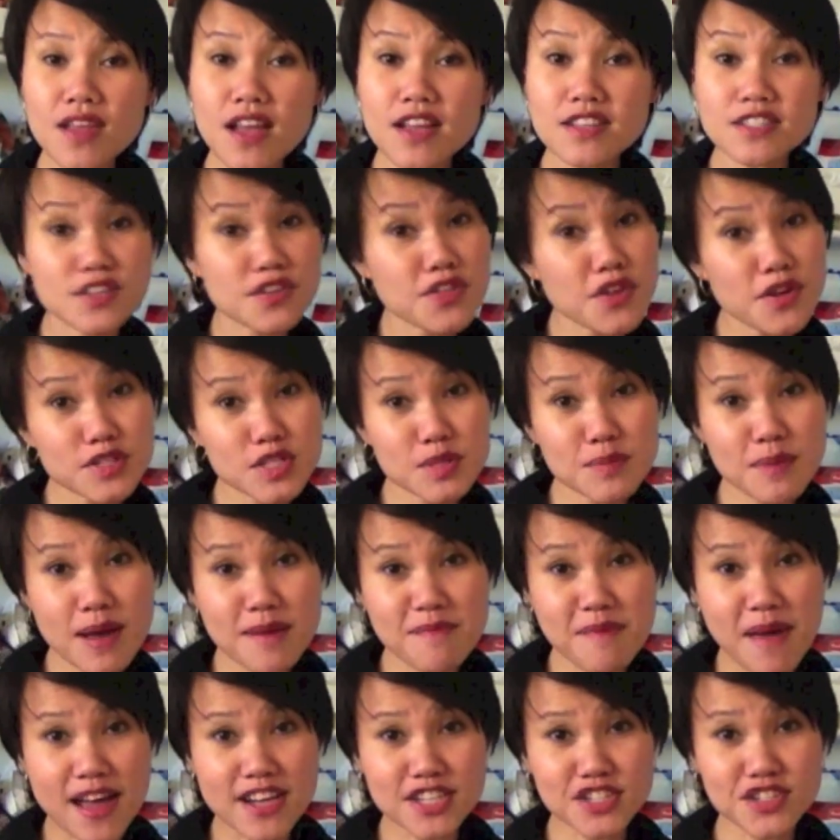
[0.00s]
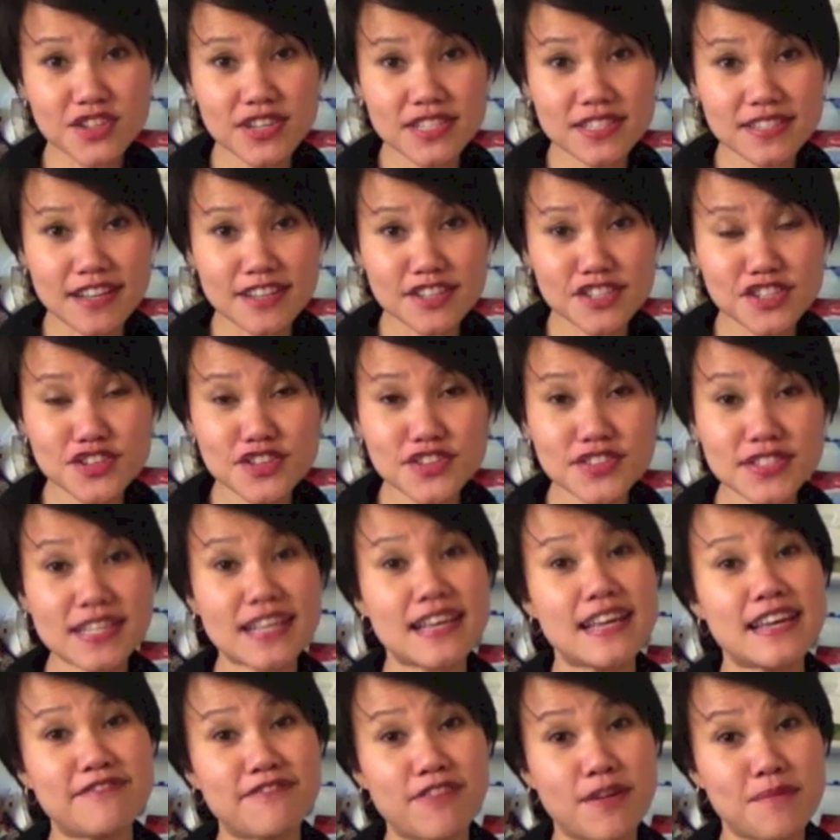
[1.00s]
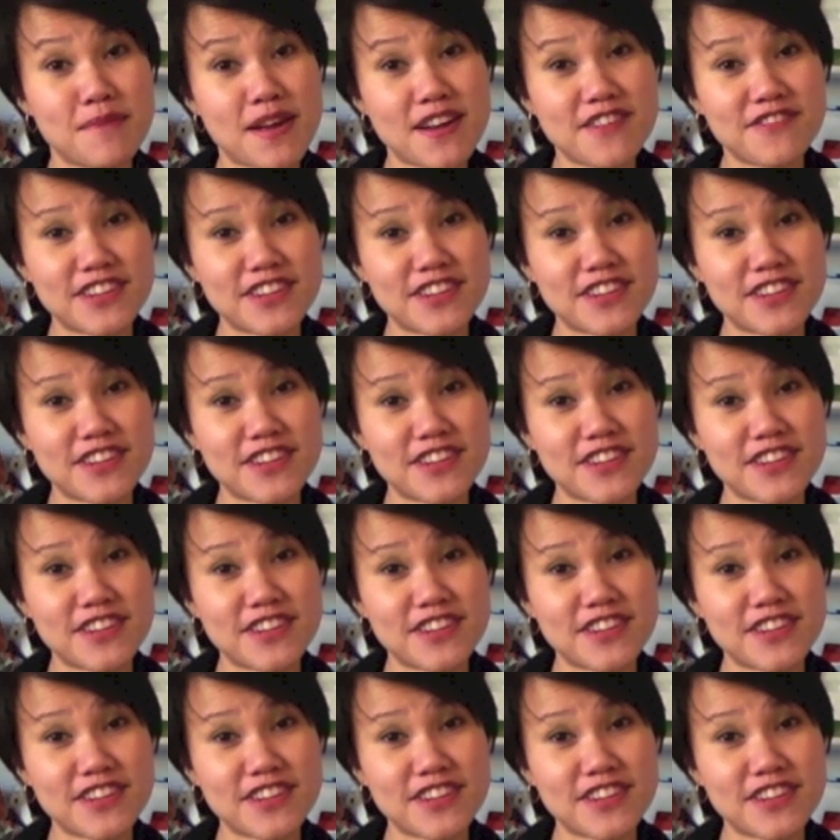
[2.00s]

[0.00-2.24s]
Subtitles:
So those are my pantry essentials from my